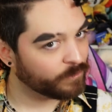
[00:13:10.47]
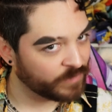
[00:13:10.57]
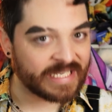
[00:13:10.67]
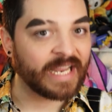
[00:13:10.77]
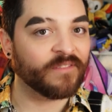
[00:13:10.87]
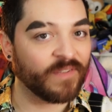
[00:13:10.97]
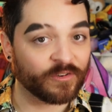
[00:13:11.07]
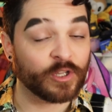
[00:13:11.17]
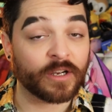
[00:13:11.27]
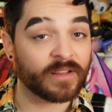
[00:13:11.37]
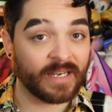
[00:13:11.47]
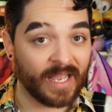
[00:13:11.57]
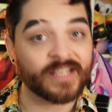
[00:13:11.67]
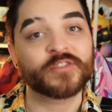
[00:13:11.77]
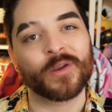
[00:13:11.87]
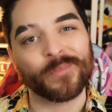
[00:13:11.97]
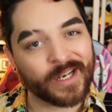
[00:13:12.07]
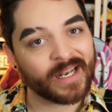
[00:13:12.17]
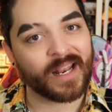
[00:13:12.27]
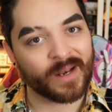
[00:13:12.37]
second favorite look of the night, so I put
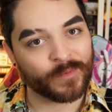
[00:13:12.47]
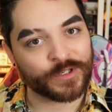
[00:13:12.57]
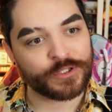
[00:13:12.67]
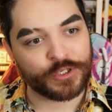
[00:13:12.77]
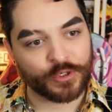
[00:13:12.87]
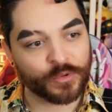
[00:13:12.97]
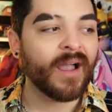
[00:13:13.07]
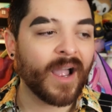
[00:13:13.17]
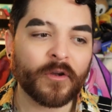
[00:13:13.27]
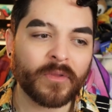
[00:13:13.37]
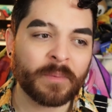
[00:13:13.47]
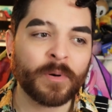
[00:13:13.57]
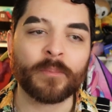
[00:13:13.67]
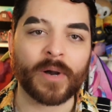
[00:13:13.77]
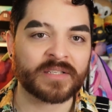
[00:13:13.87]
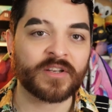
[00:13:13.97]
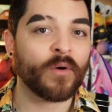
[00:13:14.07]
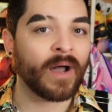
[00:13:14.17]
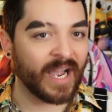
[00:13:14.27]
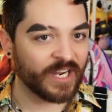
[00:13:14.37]
it at number 2. I only put Bosco
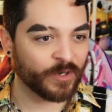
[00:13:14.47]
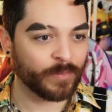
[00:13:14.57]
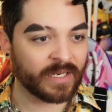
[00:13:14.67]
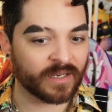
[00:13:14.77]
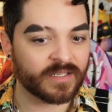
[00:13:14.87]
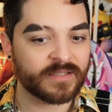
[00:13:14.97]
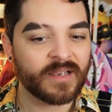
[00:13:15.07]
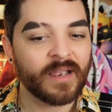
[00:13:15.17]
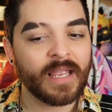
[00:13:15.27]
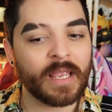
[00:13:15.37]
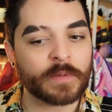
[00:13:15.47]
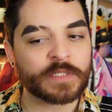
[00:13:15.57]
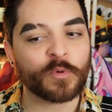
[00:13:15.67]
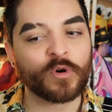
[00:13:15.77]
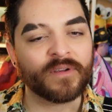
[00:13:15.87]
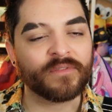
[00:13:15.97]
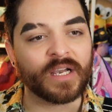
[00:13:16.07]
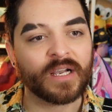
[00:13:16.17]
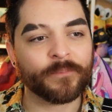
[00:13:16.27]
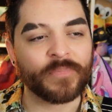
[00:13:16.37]
higher because it was more of
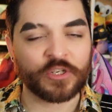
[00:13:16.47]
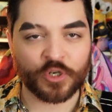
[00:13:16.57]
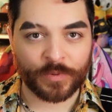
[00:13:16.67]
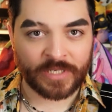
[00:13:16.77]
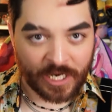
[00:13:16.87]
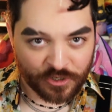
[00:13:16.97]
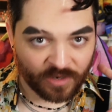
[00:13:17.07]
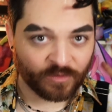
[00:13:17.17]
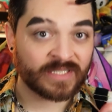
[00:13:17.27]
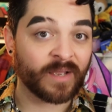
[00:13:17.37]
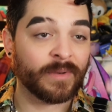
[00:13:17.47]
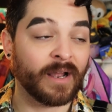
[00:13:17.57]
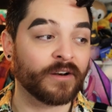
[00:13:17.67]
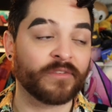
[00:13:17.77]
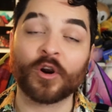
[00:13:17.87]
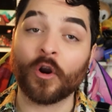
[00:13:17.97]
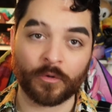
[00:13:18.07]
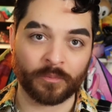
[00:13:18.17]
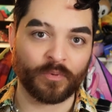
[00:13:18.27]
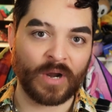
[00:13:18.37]
a interpretation of what's coming out of her
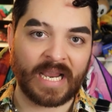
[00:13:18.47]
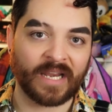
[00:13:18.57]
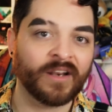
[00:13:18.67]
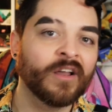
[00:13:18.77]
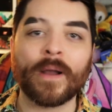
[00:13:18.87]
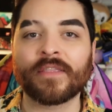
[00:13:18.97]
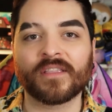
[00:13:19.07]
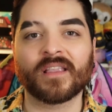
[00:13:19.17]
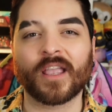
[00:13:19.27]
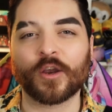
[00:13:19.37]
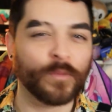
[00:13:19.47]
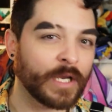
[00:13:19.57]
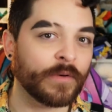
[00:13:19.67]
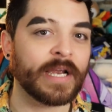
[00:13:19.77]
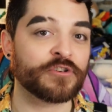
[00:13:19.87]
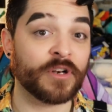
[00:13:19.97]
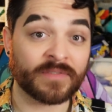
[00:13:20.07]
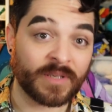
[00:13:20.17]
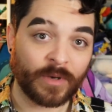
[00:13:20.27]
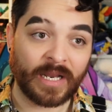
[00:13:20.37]
own brain rather than like a recreation of
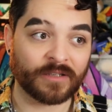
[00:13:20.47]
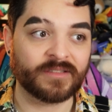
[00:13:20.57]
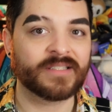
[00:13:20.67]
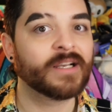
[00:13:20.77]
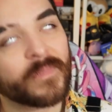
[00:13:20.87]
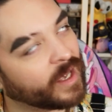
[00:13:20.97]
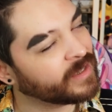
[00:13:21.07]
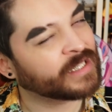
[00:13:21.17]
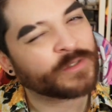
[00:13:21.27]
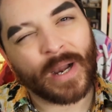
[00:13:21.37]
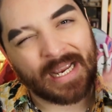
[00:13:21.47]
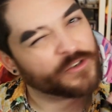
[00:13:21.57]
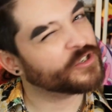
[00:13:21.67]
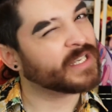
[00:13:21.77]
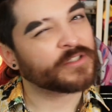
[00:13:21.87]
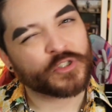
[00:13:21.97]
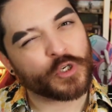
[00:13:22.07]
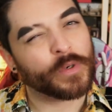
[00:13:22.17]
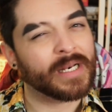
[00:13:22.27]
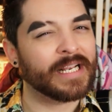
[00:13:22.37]
someone else. And that's why it just like
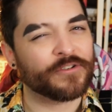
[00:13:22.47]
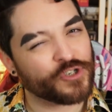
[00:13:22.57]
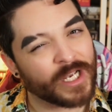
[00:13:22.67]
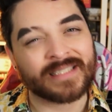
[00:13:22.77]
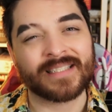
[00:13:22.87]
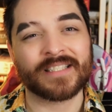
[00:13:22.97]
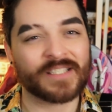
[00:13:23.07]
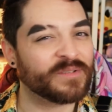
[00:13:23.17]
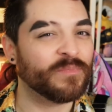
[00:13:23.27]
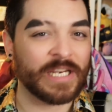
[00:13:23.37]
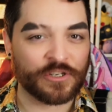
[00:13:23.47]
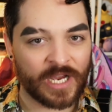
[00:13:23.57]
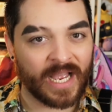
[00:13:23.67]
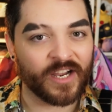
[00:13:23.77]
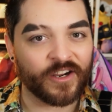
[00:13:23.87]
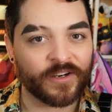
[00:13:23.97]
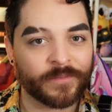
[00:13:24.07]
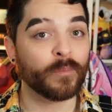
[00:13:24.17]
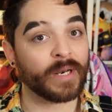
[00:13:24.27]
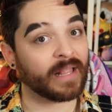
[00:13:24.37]
scooted it just a smidge higher.
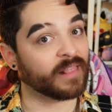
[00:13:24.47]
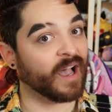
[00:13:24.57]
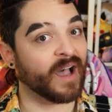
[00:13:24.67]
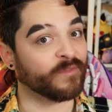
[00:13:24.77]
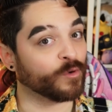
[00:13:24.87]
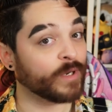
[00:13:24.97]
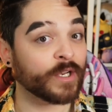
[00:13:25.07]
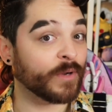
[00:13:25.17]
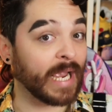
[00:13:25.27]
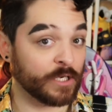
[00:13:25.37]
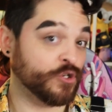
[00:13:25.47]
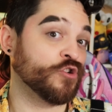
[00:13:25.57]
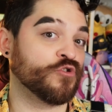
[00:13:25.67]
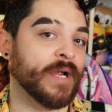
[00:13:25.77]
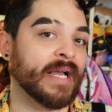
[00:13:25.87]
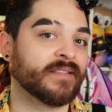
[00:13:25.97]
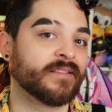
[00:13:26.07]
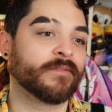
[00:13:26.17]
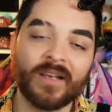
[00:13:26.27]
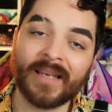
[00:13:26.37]
But I love a recreation
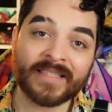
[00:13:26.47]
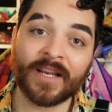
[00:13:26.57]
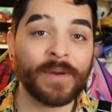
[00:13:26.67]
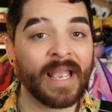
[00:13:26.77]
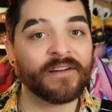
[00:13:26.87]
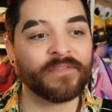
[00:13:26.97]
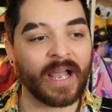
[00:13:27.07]
dress. Next up, we have